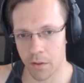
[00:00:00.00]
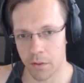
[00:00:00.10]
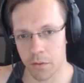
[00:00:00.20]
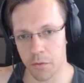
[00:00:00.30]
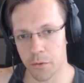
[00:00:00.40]

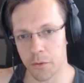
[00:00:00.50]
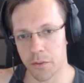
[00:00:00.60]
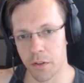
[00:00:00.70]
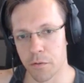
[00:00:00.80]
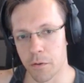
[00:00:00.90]
So
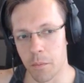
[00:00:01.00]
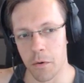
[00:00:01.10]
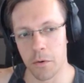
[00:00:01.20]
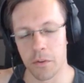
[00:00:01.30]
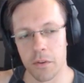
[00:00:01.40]
first and
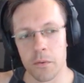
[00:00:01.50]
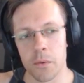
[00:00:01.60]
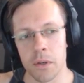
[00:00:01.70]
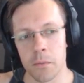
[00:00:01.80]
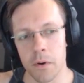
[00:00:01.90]
foremost,
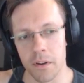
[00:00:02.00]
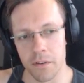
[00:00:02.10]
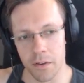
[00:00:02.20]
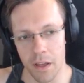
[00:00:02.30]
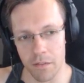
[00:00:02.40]
we want
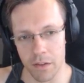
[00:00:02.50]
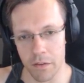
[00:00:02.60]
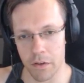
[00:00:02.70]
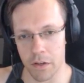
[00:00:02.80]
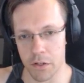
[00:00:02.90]
to have a
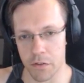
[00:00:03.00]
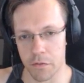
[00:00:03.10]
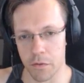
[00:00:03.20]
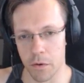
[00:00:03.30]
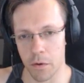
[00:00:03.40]
definition
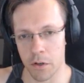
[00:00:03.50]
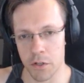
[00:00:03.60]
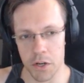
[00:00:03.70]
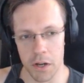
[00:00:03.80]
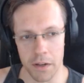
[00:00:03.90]
for
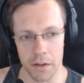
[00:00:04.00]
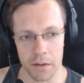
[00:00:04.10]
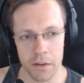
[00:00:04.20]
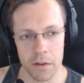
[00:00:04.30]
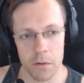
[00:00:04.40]
jhana.
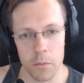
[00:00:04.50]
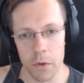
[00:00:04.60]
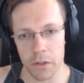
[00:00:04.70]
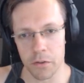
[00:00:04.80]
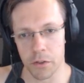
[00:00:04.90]
What
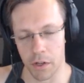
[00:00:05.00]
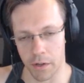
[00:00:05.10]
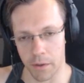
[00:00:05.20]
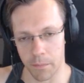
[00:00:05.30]
is jhana?